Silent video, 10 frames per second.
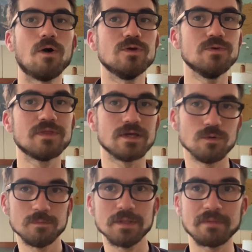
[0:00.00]
you think it
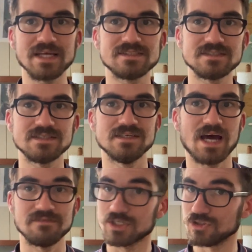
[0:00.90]
would be best to
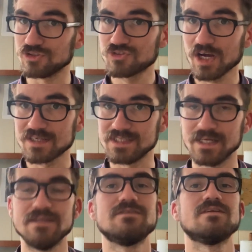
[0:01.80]
have it
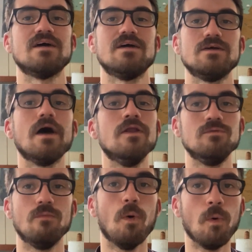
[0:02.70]
constructed,
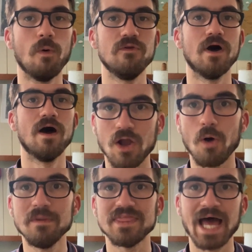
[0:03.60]
an order,
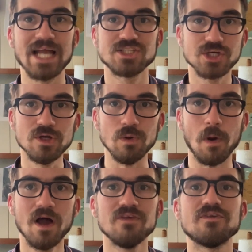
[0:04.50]
comment that too,
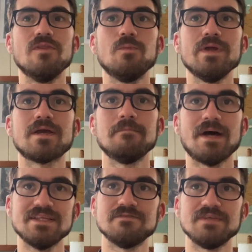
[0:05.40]
so that we can
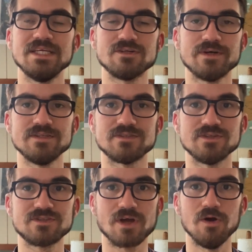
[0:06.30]
massively increase the
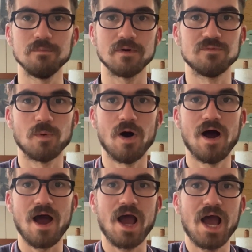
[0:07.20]
scope of what
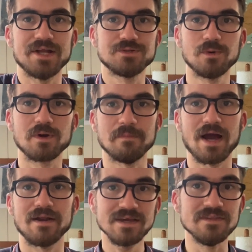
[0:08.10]
I talk
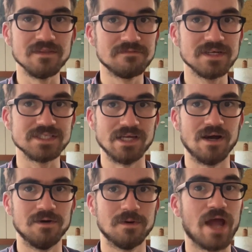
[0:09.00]
about in the
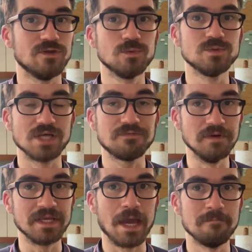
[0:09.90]
video, and you will
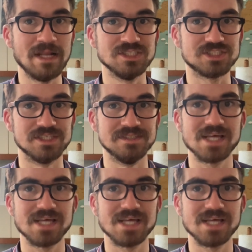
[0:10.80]
definitely get mentioned